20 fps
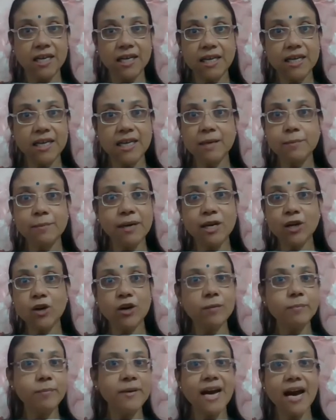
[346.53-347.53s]
he may
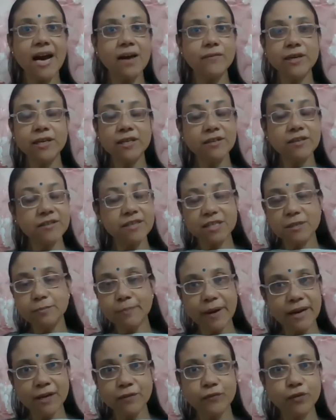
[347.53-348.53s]
not be having the
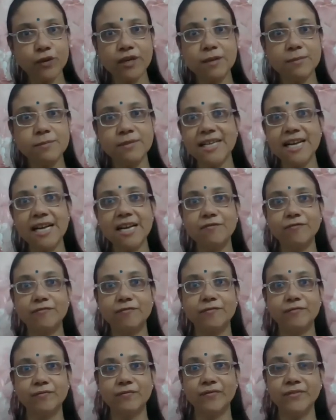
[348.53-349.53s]
respect for himself.
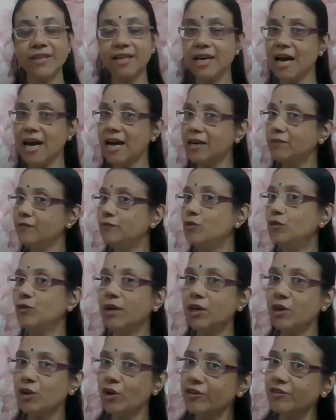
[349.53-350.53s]
And if you
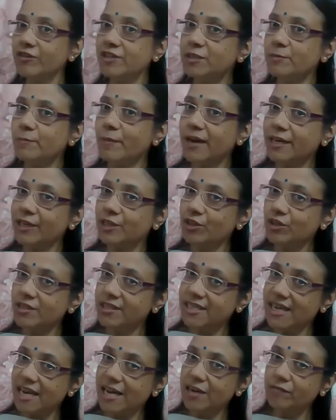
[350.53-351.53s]
cannot respect
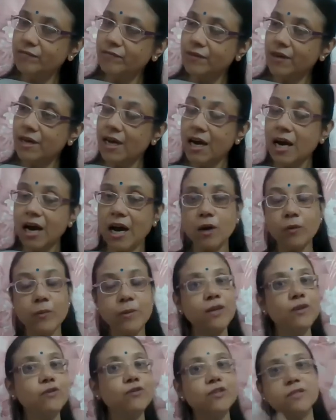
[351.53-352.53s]
yourself, how will
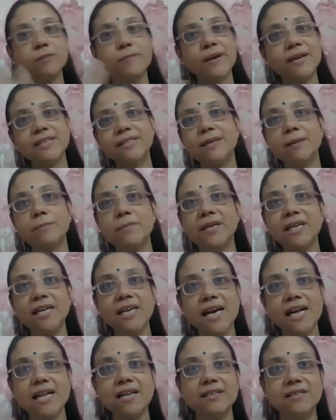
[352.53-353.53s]
you respect somebody
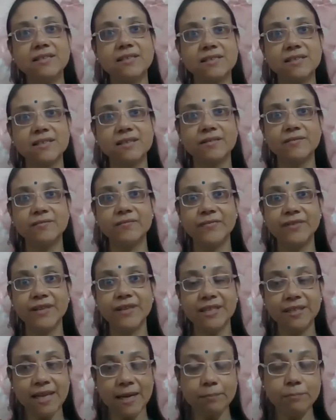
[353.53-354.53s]
else?
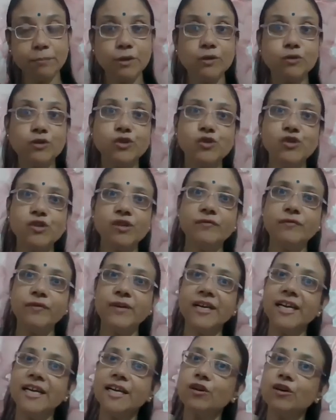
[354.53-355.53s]
That mutual
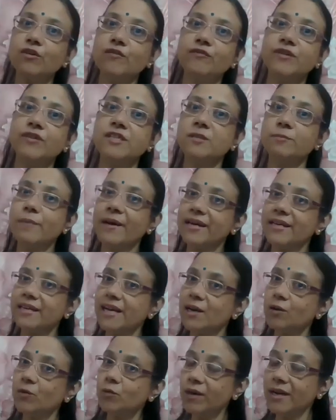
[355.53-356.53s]
feeling of respect
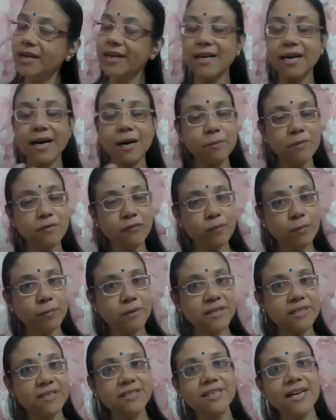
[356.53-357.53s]
can only come if a
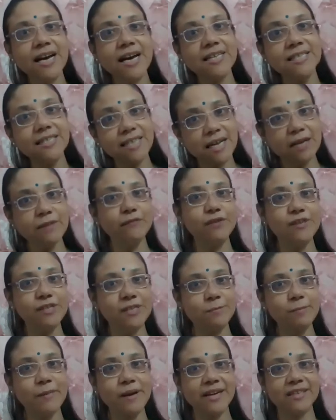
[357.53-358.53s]
person has
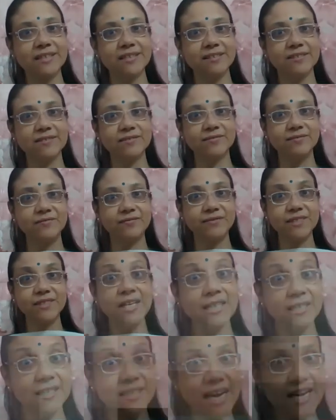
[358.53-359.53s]
self-respect.
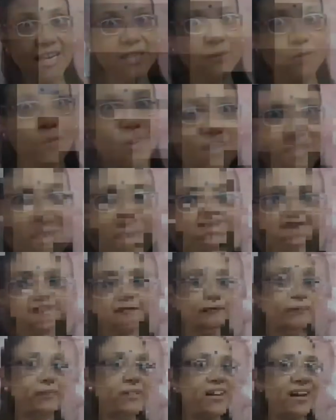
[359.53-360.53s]
That is what the
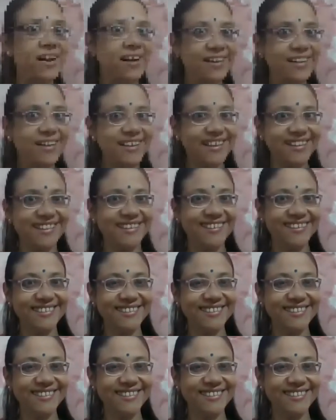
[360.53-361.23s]
finale